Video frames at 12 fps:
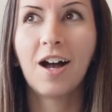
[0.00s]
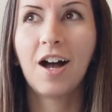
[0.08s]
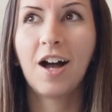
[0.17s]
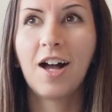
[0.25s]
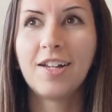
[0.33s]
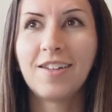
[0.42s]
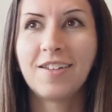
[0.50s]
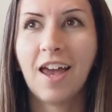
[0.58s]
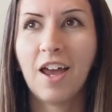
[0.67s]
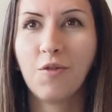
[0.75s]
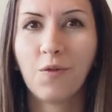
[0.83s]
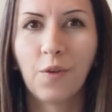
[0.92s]
a
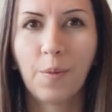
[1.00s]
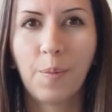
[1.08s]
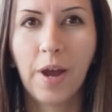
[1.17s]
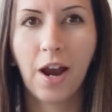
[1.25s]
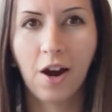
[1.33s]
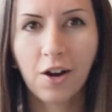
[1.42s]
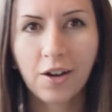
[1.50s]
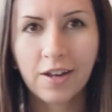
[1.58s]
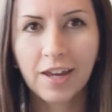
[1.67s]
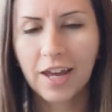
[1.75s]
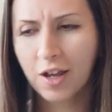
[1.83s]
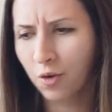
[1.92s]
tent repair
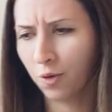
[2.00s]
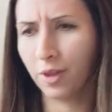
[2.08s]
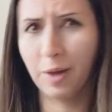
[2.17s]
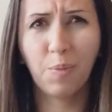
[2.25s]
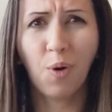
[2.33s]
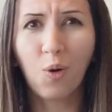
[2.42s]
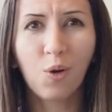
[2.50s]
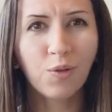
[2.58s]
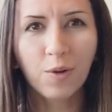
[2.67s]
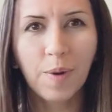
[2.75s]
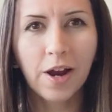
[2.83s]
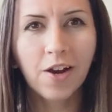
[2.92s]
kit or like pole
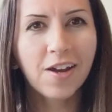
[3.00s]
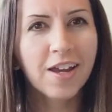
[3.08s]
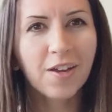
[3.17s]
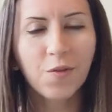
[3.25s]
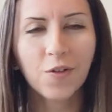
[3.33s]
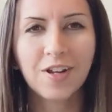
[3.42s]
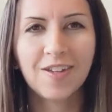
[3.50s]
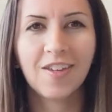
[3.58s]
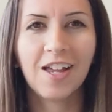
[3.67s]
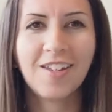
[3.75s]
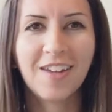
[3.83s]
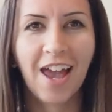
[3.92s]
repair kit for he
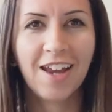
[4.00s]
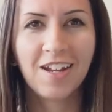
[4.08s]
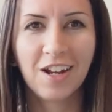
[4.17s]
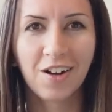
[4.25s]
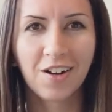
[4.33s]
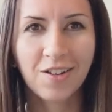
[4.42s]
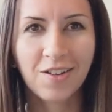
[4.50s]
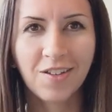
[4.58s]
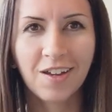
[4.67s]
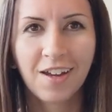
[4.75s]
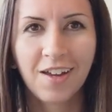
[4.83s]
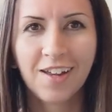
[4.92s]
said 10 years,
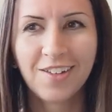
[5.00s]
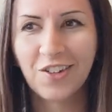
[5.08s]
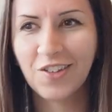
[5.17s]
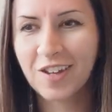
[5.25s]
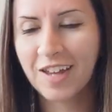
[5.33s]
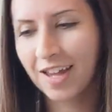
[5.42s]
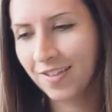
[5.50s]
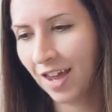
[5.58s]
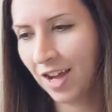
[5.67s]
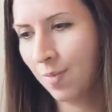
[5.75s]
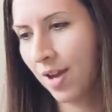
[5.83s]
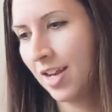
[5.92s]
just in case
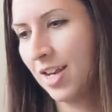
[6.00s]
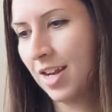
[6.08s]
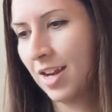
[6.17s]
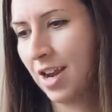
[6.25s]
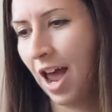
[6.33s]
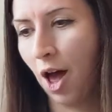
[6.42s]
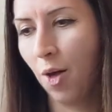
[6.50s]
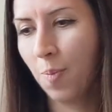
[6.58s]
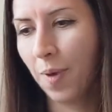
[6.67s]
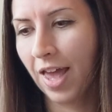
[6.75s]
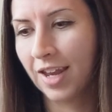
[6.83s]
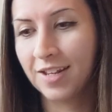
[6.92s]
anybody needed
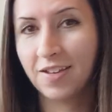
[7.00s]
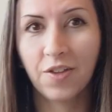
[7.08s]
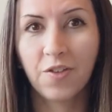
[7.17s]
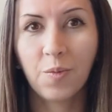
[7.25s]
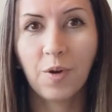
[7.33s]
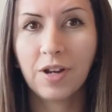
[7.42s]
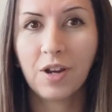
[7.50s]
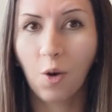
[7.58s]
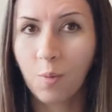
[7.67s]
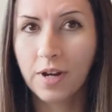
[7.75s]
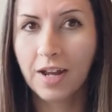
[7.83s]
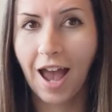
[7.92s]
help. And until this point,
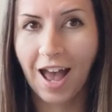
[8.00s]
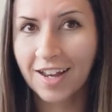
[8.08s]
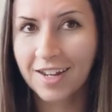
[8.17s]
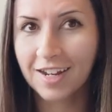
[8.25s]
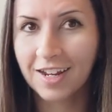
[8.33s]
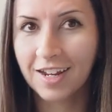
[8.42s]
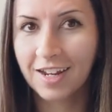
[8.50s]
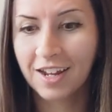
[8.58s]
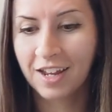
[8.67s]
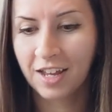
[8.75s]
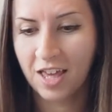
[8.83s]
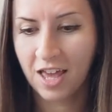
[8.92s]
nobody had needed
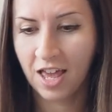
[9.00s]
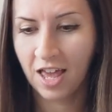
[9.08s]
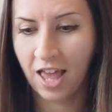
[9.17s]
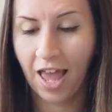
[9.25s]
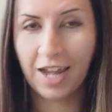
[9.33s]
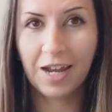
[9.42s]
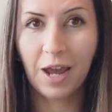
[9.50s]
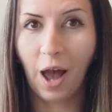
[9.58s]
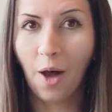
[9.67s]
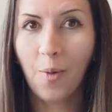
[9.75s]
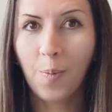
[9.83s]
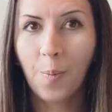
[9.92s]
any
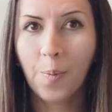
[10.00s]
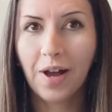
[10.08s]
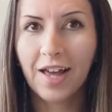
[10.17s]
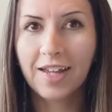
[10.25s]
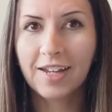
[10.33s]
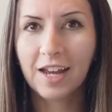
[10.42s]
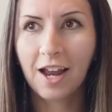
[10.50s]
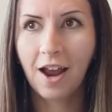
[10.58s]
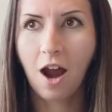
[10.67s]
help, but